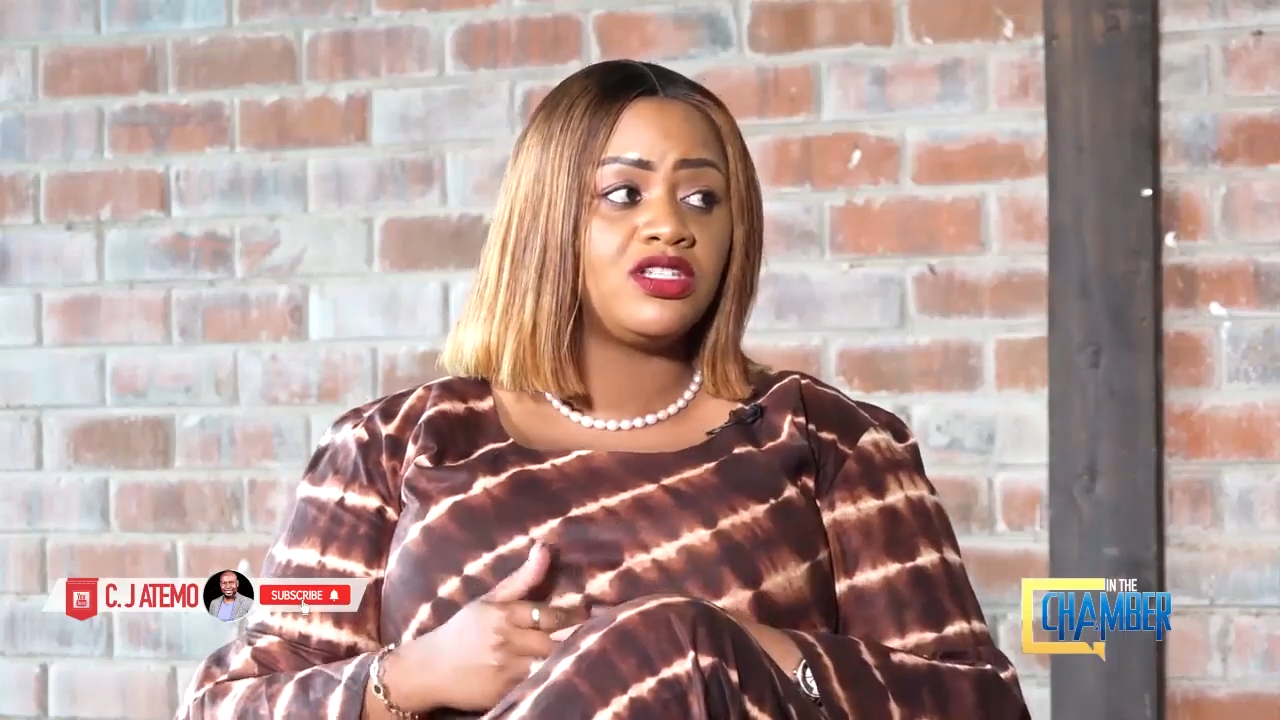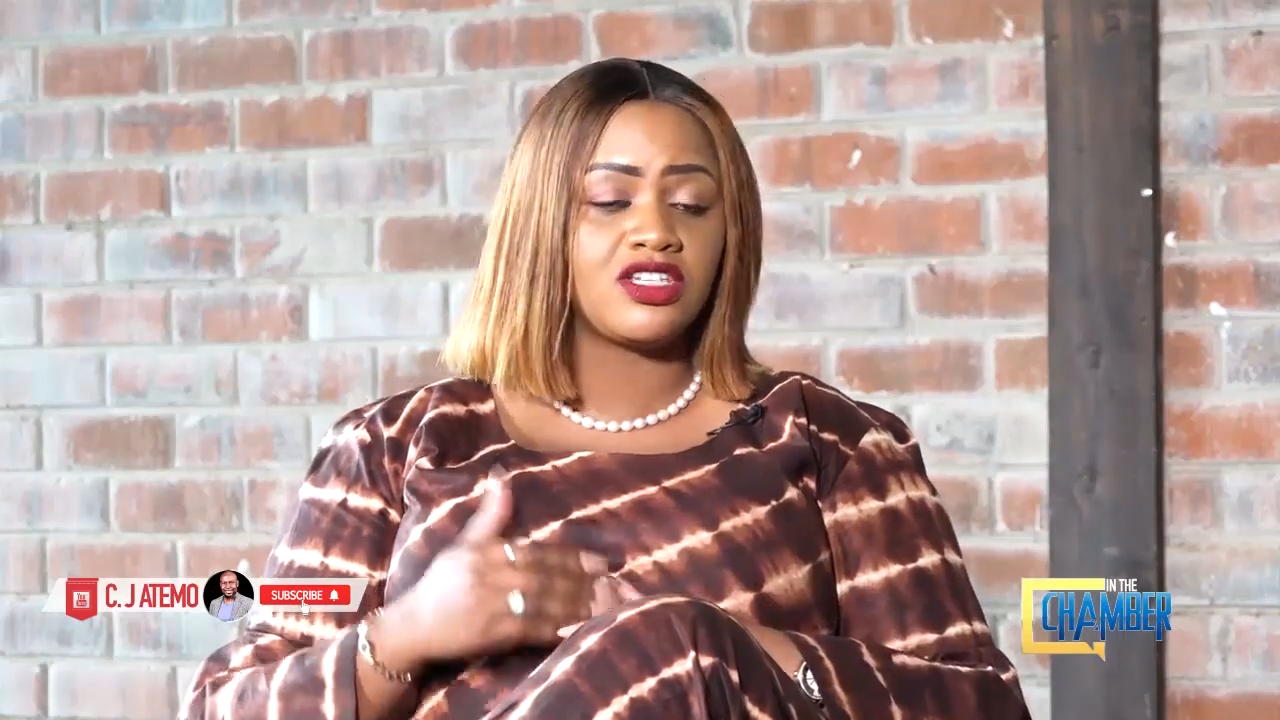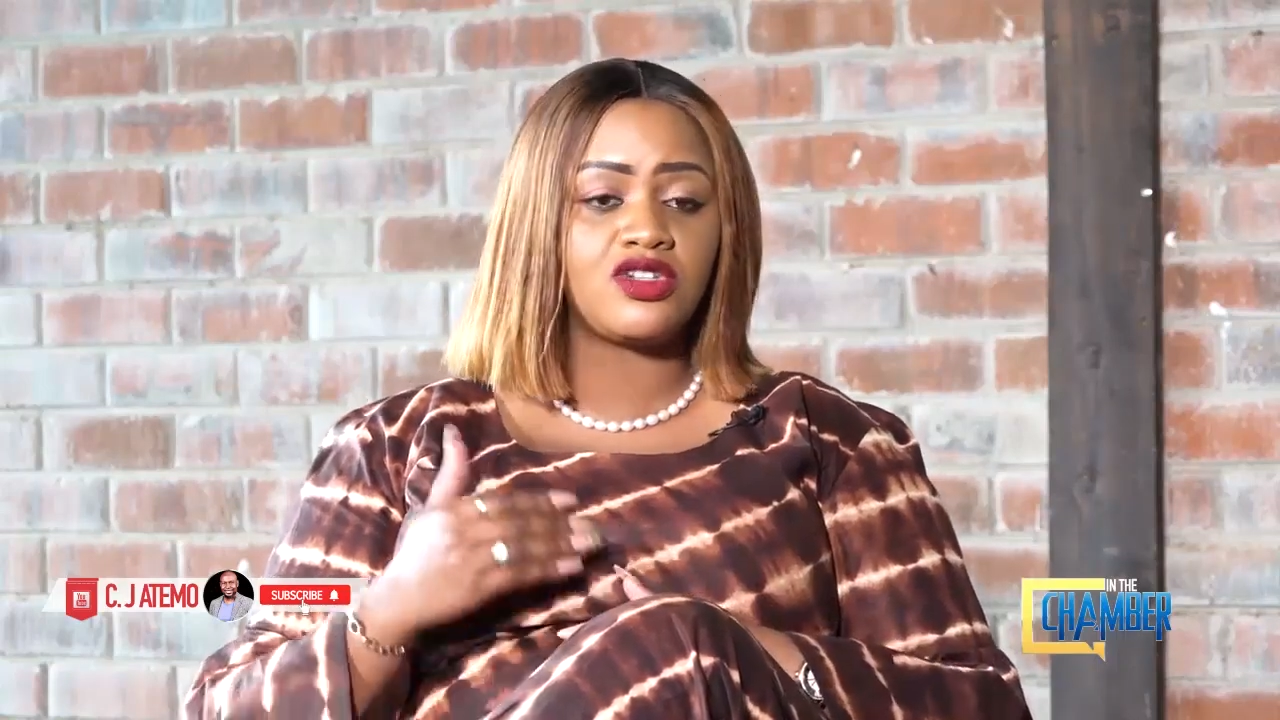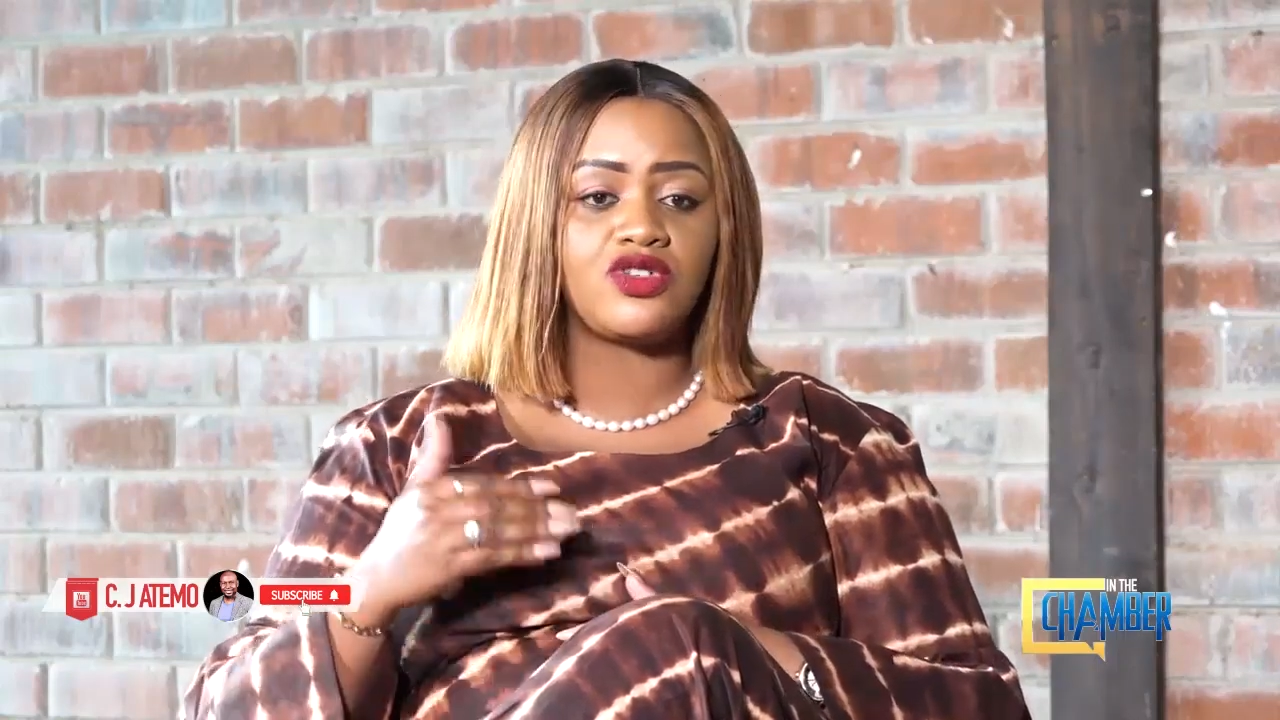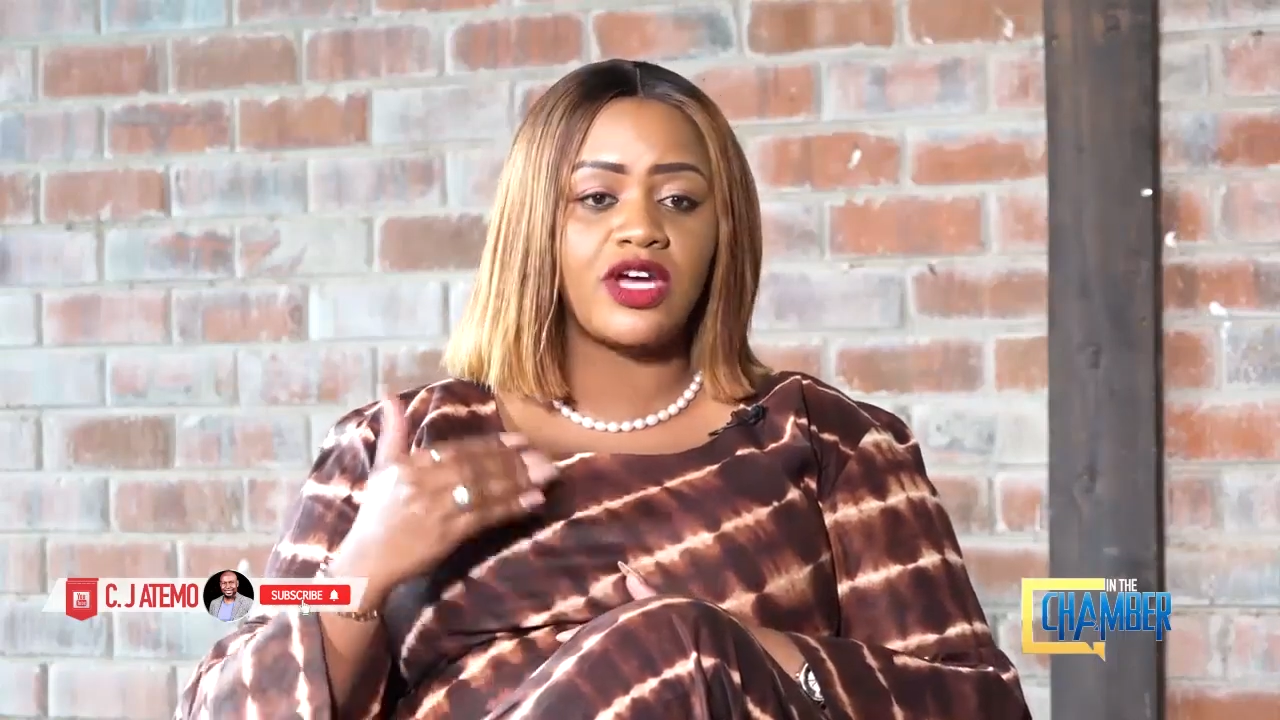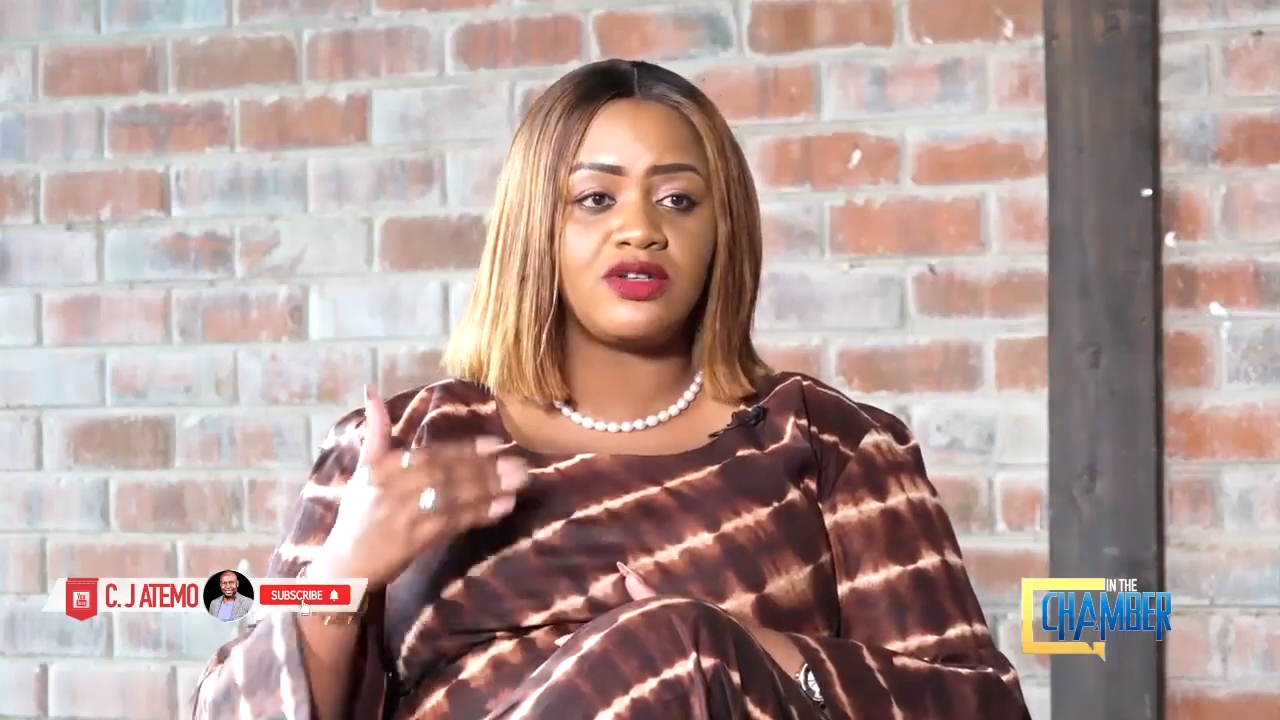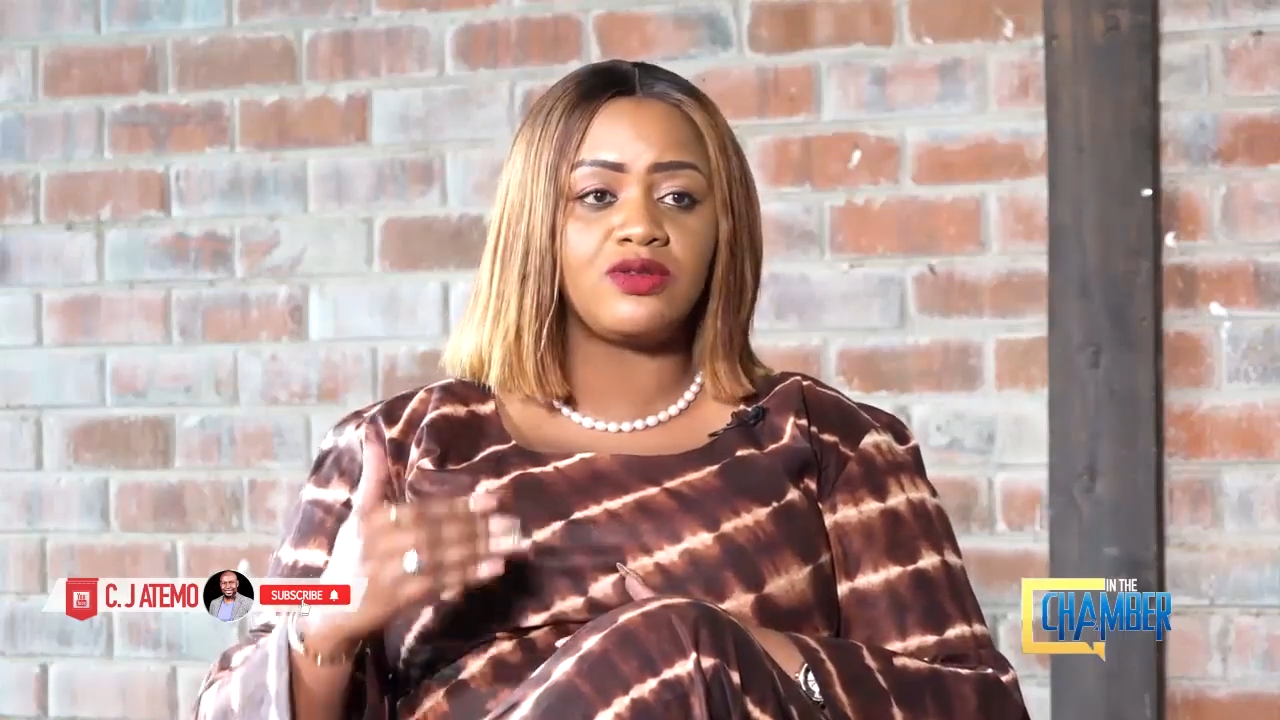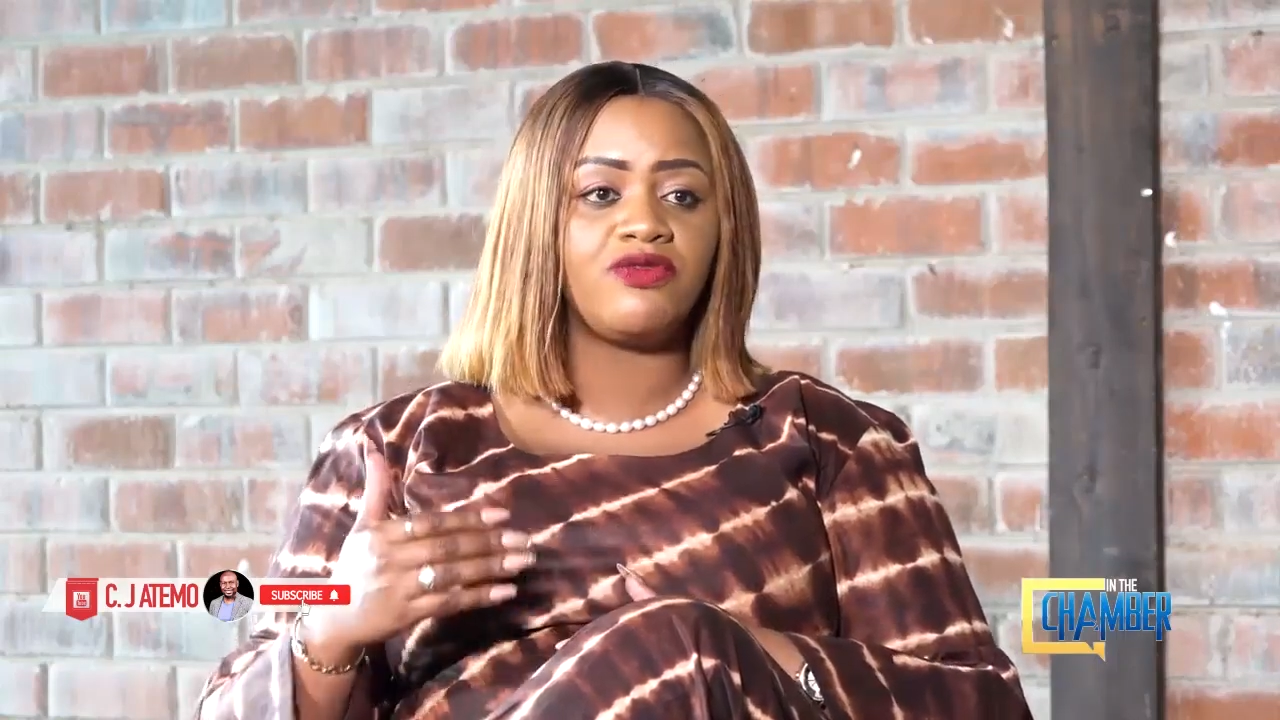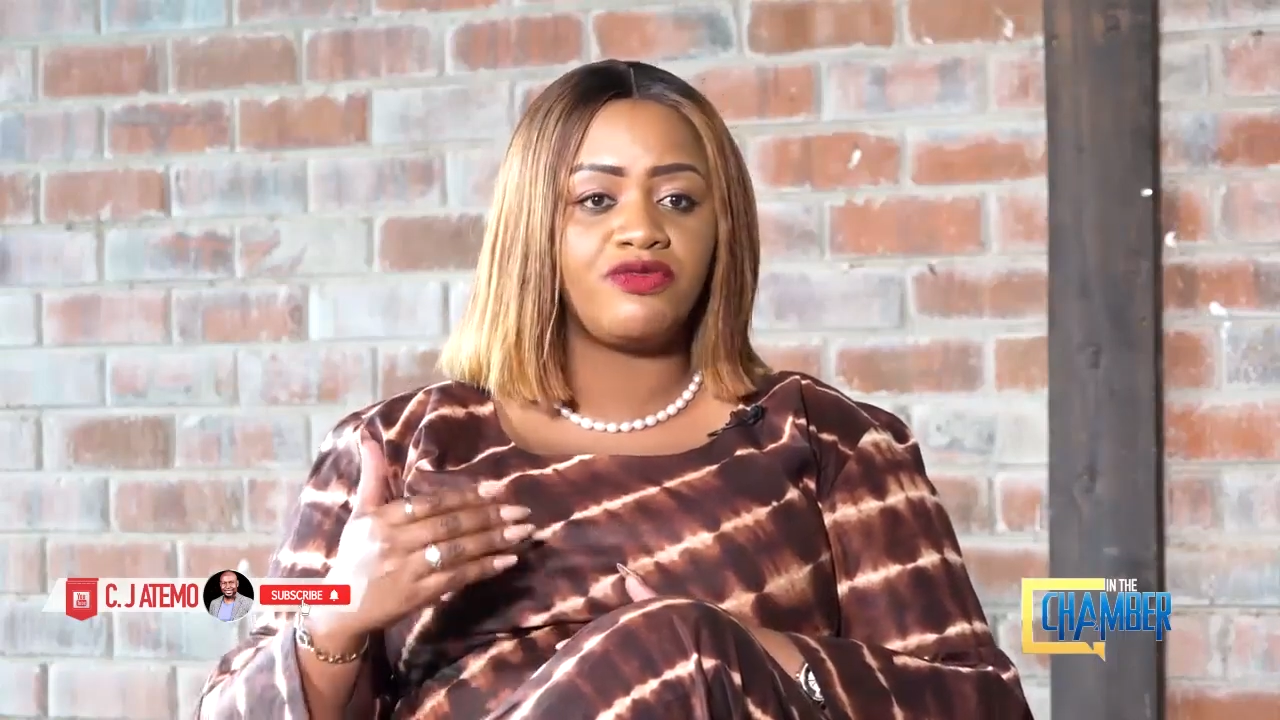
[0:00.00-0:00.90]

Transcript: just to try to